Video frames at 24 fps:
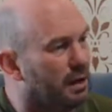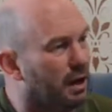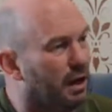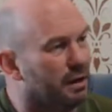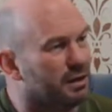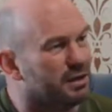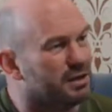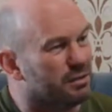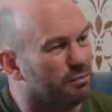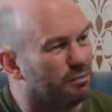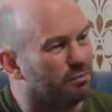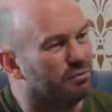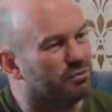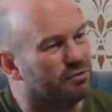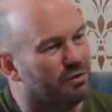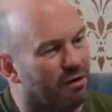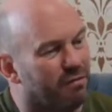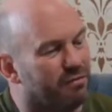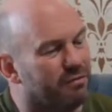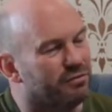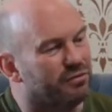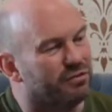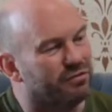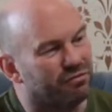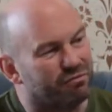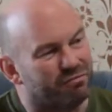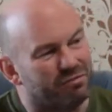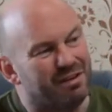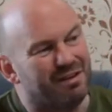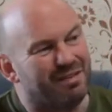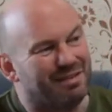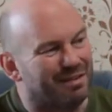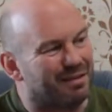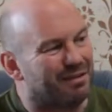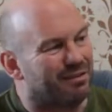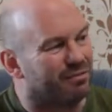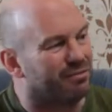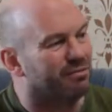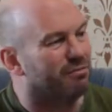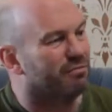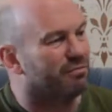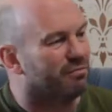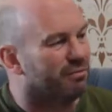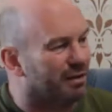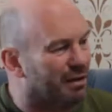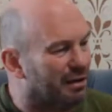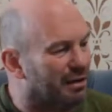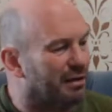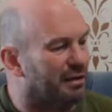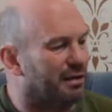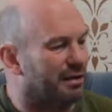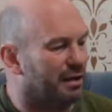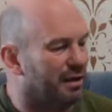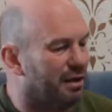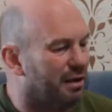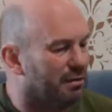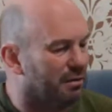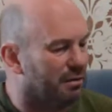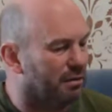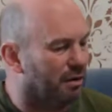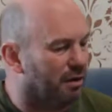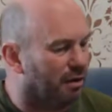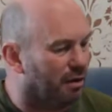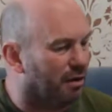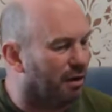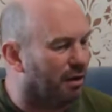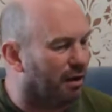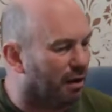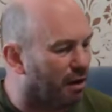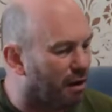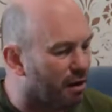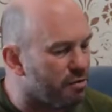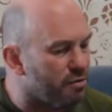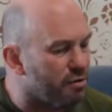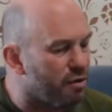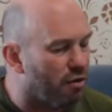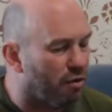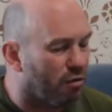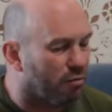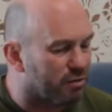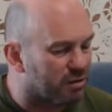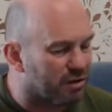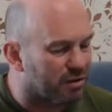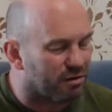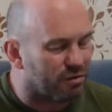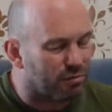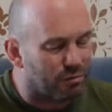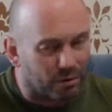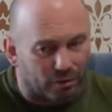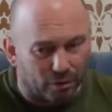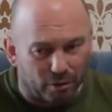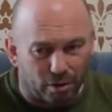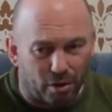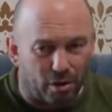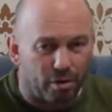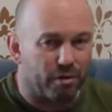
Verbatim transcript: And I said, "Well, Dov, there's three things that really hit." And, and I know, because I do a